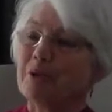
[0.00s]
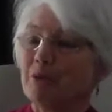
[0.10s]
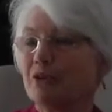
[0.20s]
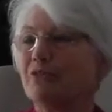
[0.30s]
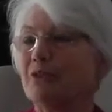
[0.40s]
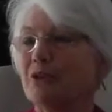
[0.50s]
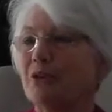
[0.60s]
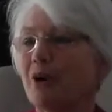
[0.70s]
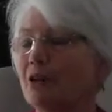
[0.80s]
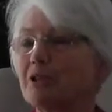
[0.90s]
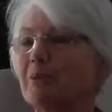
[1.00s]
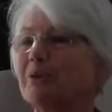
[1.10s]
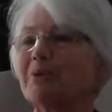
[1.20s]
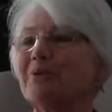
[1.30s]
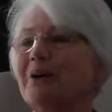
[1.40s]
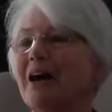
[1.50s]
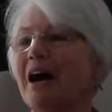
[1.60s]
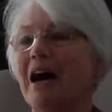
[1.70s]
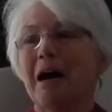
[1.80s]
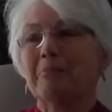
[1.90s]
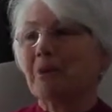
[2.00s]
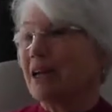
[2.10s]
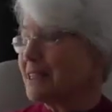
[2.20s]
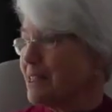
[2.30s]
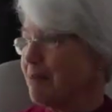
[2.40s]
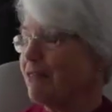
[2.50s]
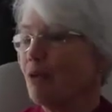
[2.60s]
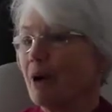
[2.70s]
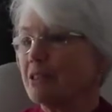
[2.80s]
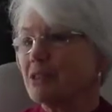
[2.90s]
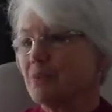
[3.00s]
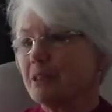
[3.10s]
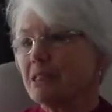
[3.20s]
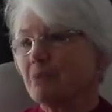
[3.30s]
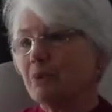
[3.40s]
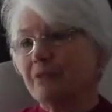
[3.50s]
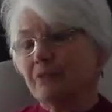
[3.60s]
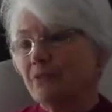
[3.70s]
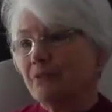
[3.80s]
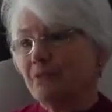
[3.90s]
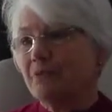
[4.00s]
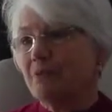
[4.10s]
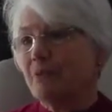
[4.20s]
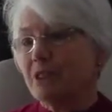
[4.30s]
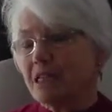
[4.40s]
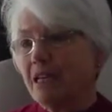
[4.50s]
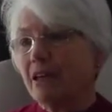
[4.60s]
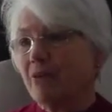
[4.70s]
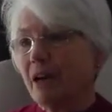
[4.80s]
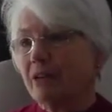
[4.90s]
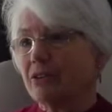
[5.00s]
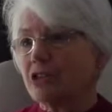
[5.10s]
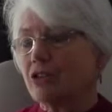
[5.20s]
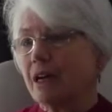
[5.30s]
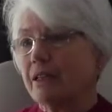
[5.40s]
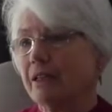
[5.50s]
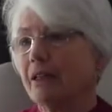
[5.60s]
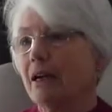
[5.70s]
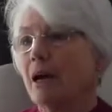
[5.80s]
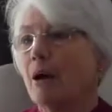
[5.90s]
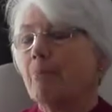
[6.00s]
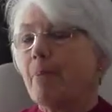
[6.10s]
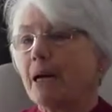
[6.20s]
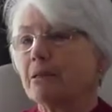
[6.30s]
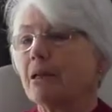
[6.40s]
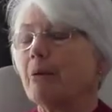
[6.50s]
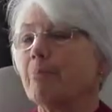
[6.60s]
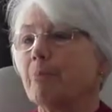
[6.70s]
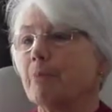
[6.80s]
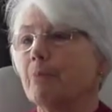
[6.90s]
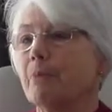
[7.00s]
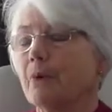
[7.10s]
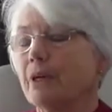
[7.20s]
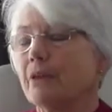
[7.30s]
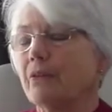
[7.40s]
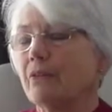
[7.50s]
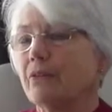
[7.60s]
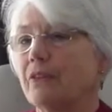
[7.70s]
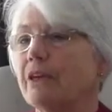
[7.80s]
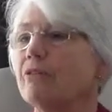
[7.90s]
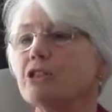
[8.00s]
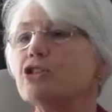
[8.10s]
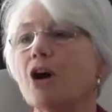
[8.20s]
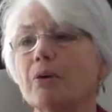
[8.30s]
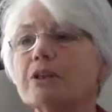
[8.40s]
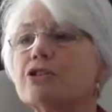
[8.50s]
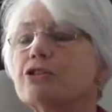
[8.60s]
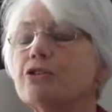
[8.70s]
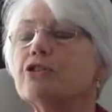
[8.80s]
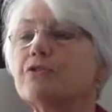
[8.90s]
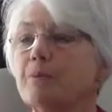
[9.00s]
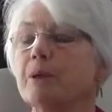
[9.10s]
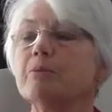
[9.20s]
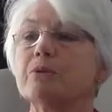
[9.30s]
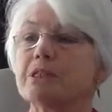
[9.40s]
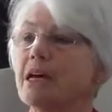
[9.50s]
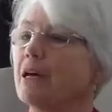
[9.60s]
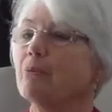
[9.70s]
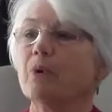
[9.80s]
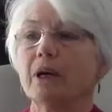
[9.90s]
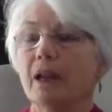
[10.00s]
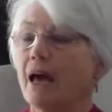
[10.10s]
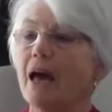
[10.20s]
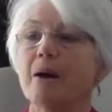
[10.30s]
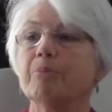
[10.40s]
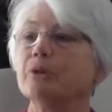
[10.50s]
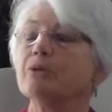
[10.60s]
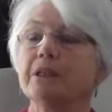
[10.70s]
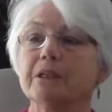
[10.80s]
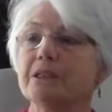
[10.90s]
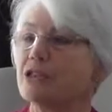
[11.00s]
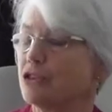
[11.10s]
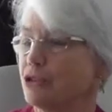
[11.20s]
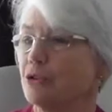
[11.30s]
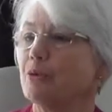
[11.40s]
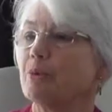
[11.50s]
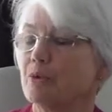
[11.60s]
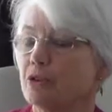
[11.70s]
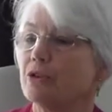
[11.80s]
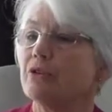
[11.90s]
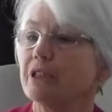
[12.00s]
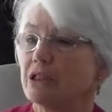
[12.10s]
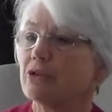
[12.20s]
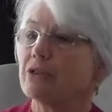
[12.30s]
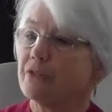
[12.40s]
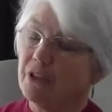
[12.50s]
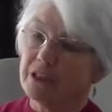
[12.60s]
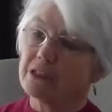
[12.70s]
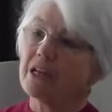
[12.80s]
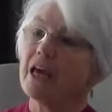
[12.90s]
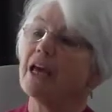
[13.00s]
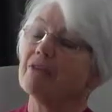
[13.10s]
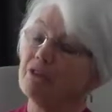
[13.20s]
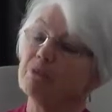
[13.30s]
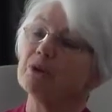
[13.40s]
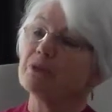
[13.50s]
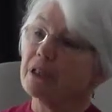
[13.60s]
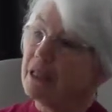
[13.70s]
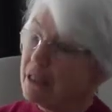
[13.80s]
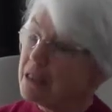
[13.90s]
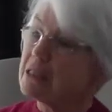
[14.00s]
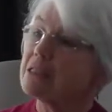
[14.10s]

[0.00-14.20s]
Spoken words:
a beautiful new hospital, like some of the ones we're seeing around Australia. But there is no excuse for people to say, well, our building isn't suitable to do these sorts of things. Every building is.